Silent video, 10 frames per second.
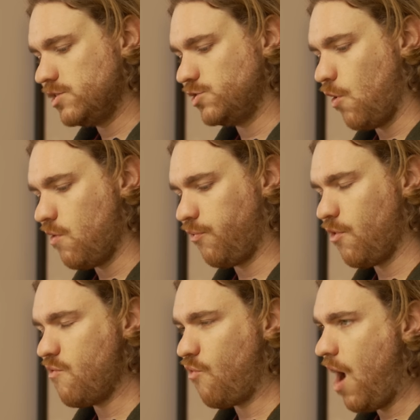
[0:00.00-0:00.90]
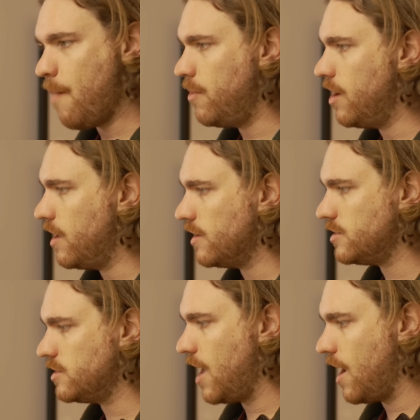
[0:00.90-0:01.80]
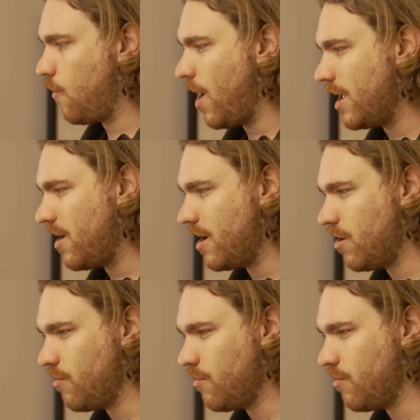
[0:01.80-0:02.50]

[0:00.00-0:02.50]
stone fruit ripeness, that great kind